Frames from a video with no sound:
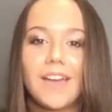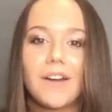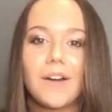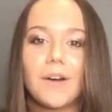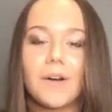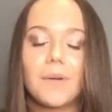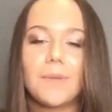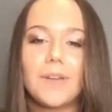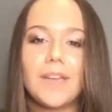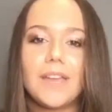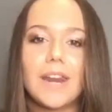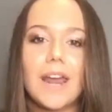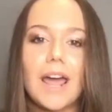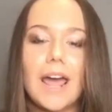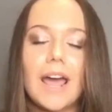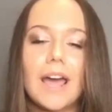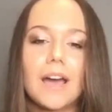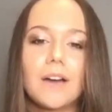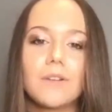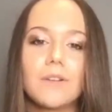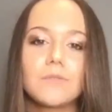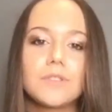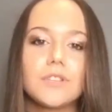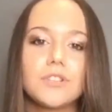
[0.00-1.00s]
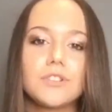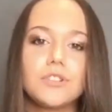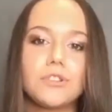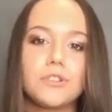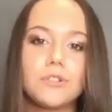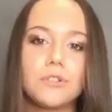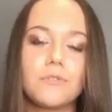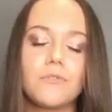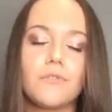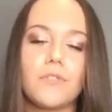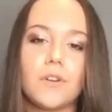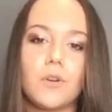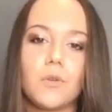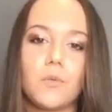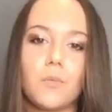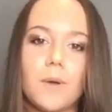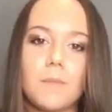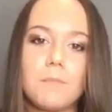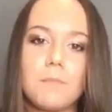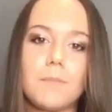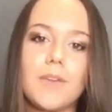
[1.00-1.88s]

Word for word: I mean, how did you feel when